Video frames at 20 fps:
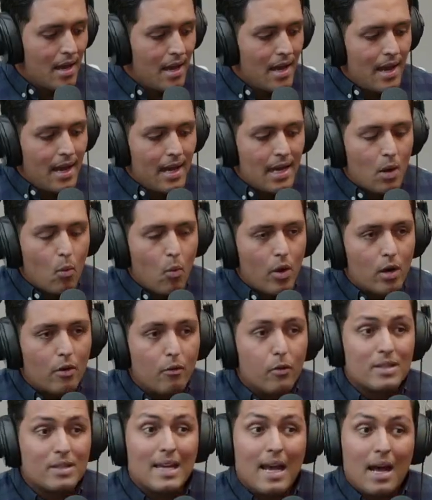and aware
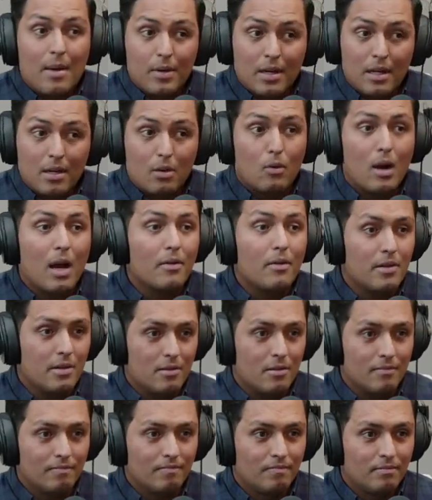of what's happening around
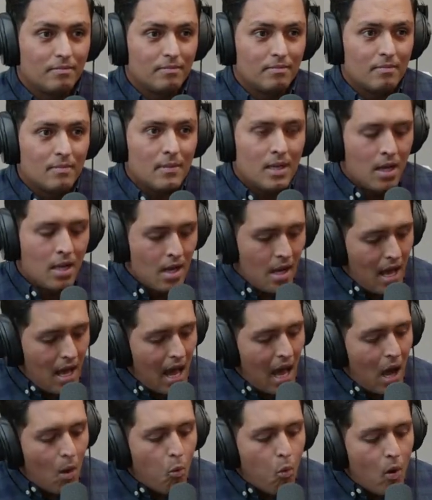you.
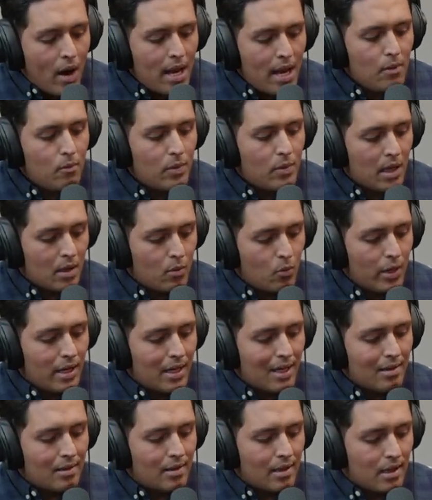A way then we
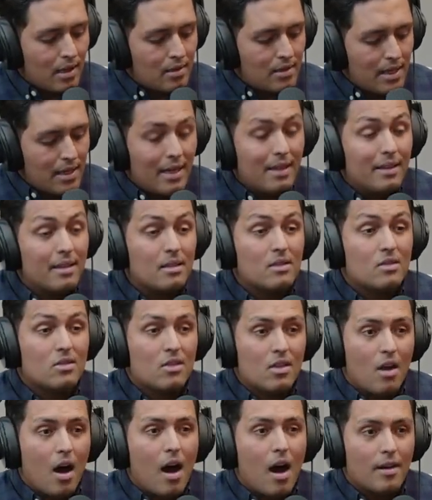can then take this
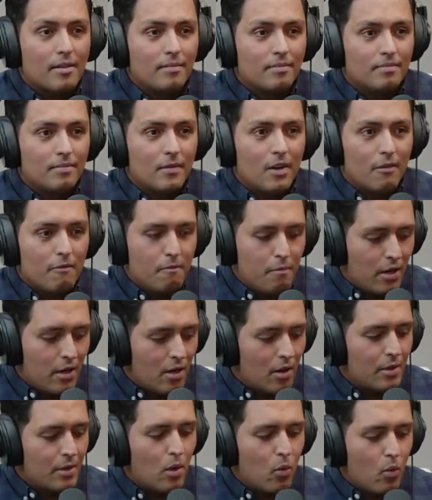thought of
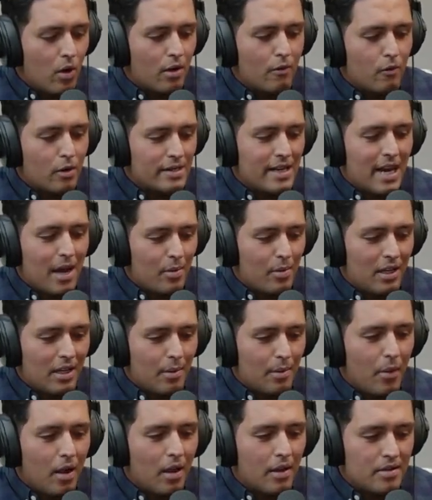becoming aware of what's happening in
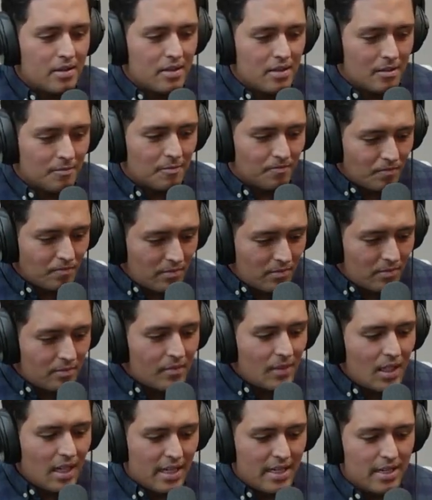the policies
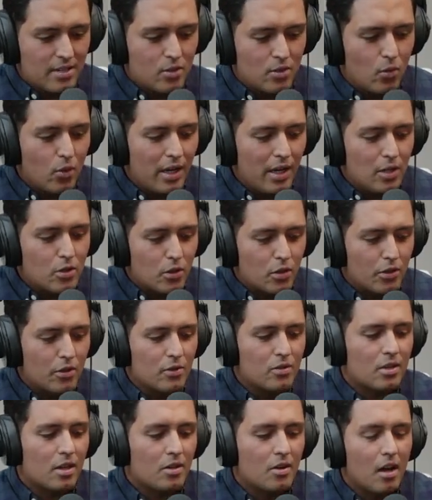is to
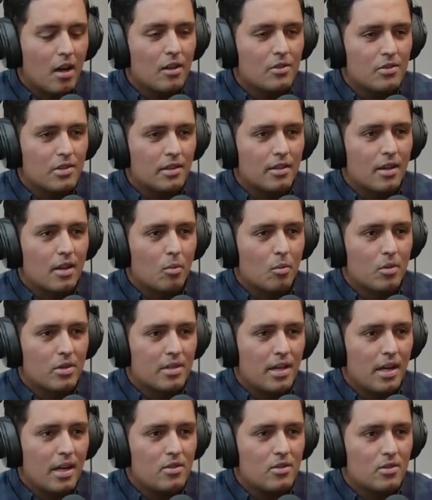introduce technology in the
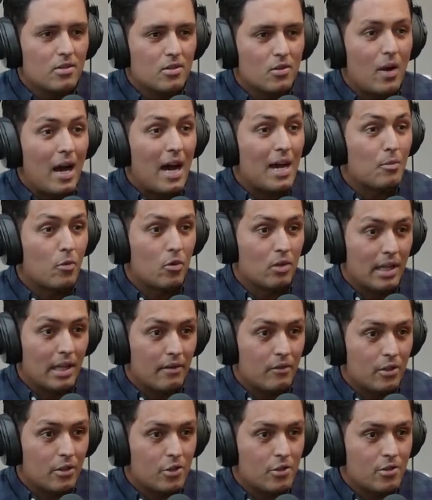conversation to add more
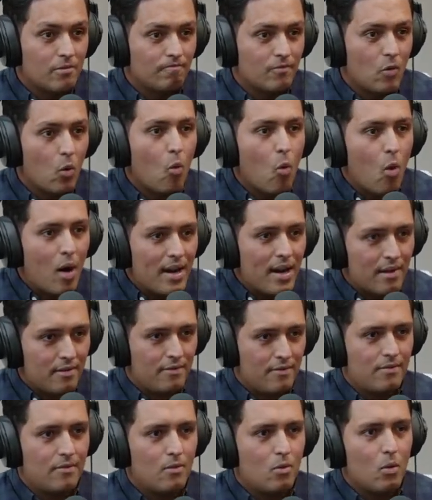leverage. What
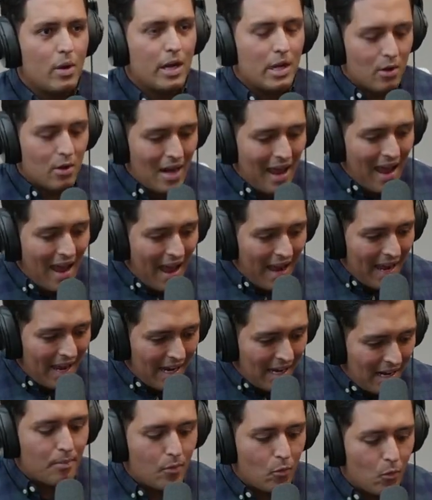if we
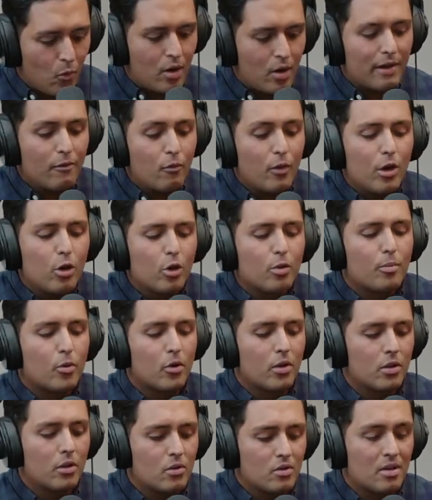could
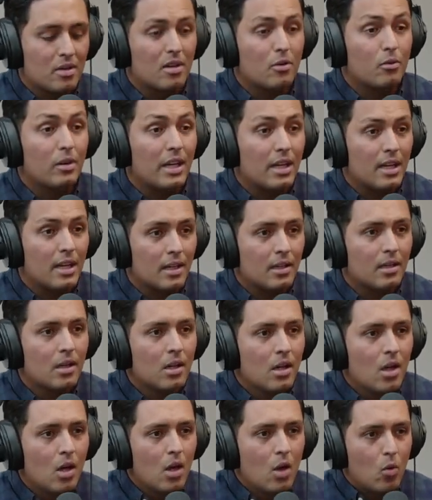produce an arena
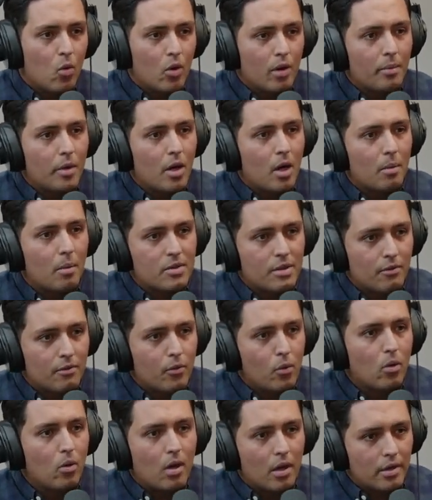where it becomes a
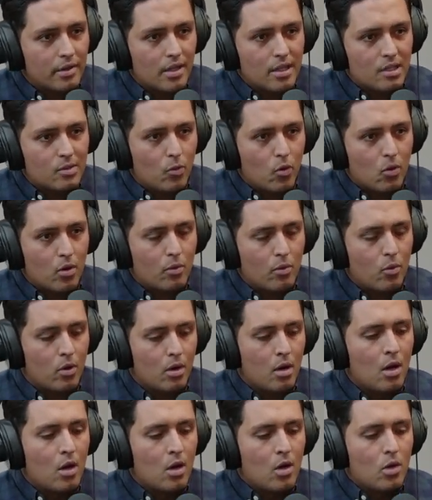full contact sport where
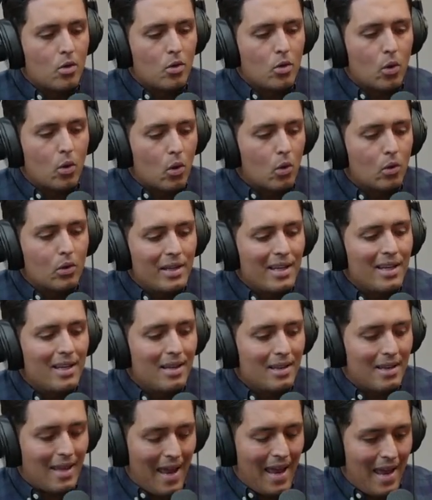not only
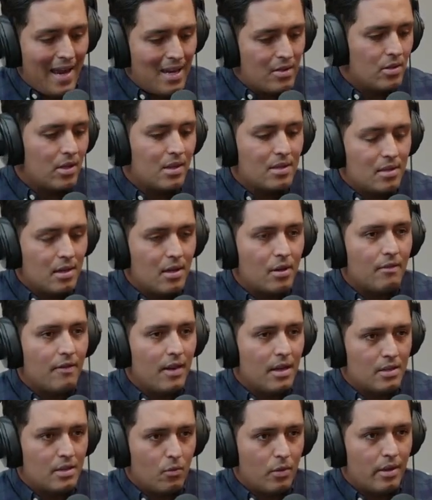the agent is
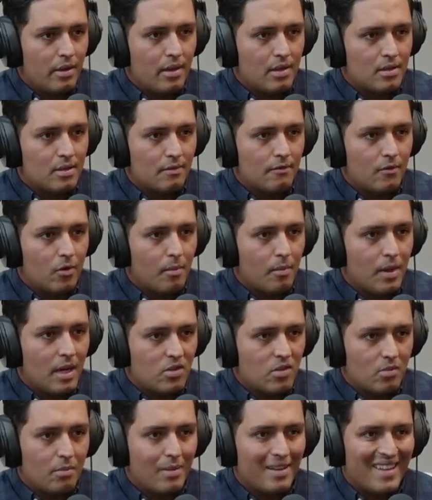interfacing with this
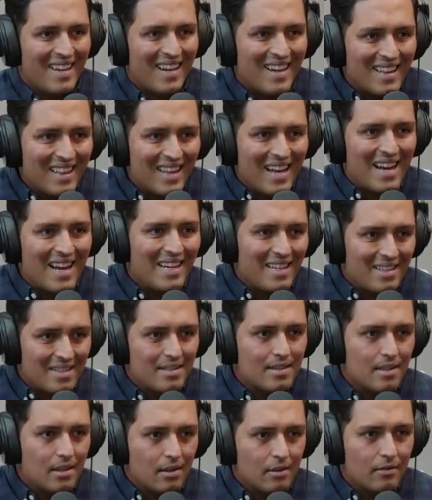information, but the client
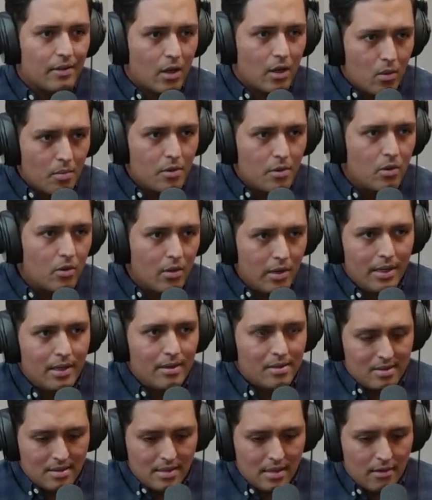itself, the community
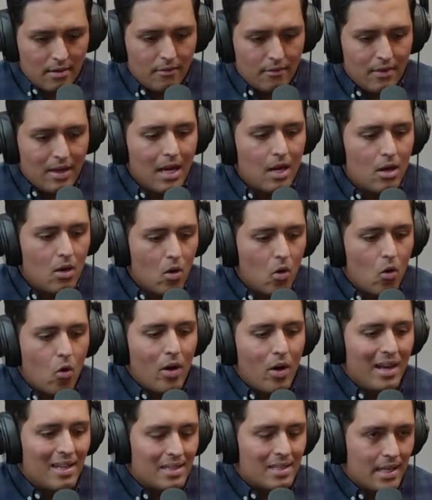itself can go
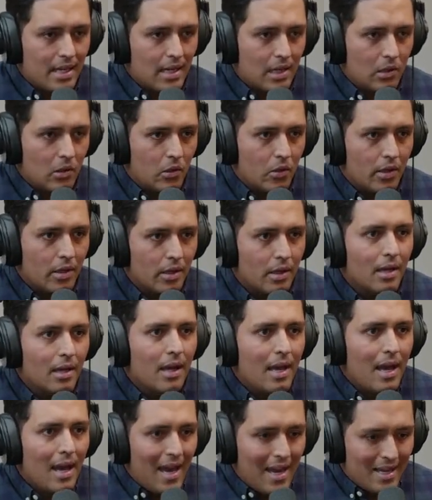and take a look
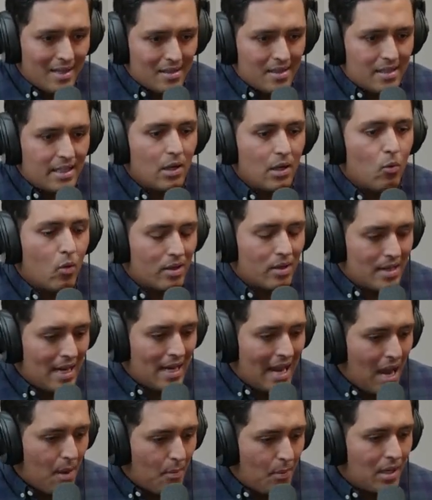and see what's
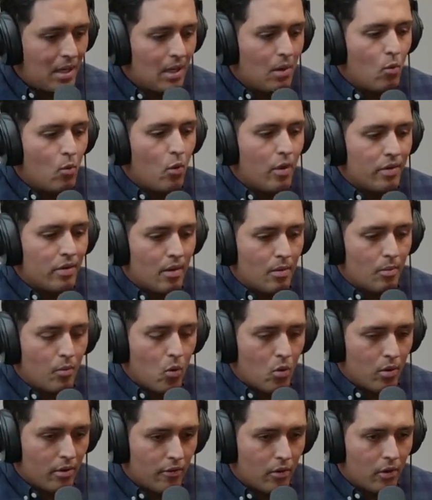happening with their
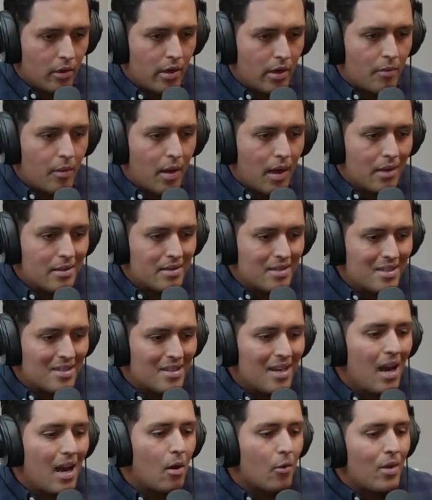portfolio policies,
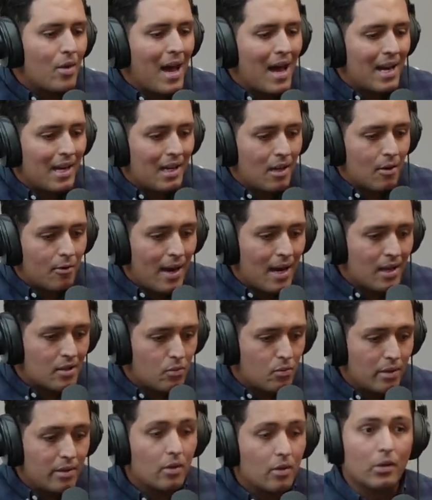how that interacts
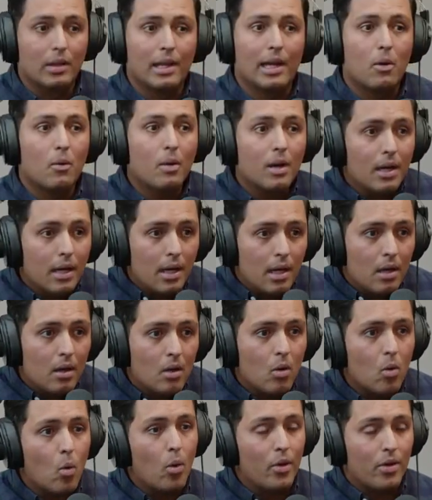with their liquidity,
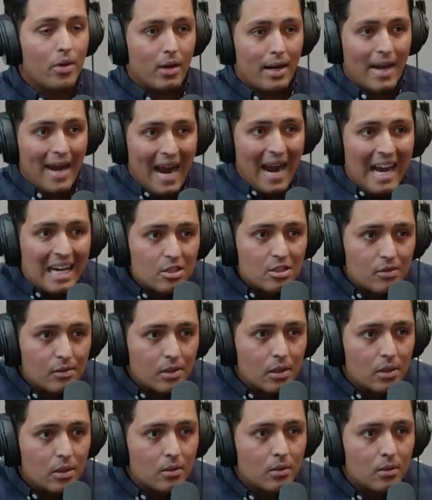their cash flow,